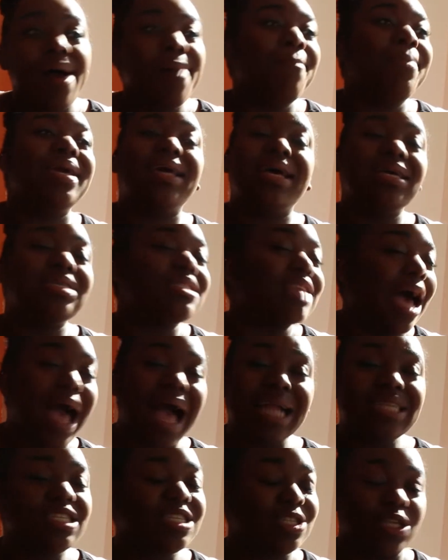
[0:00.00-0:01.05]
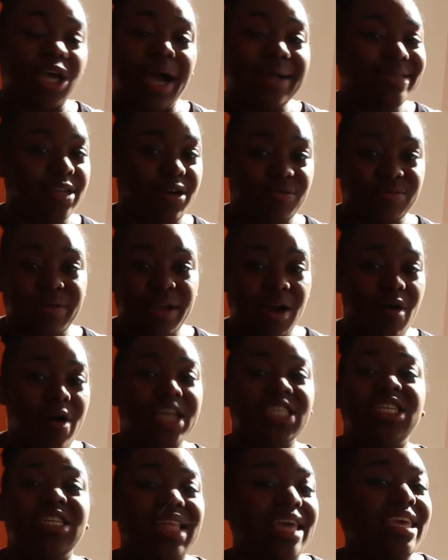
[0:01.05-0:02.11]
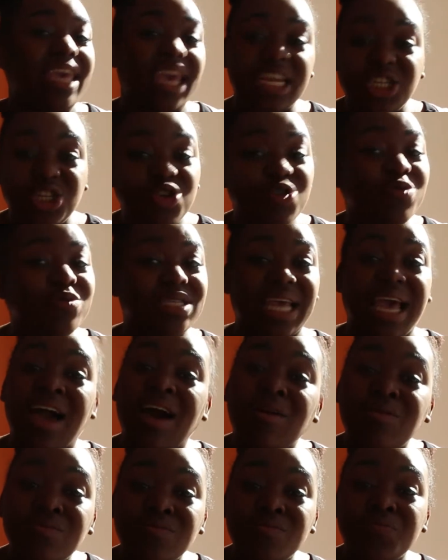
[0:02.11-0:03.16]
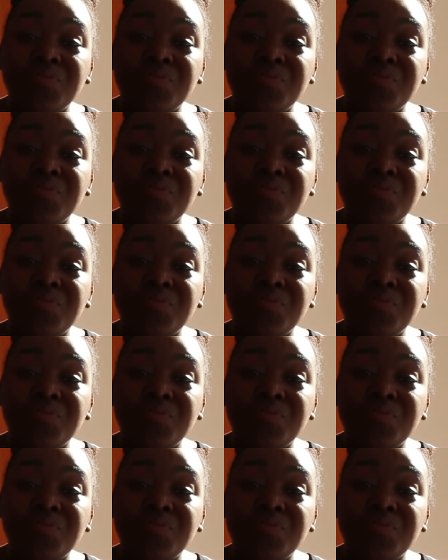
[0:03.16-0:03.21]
Because I don't know. And she's like, get yours out.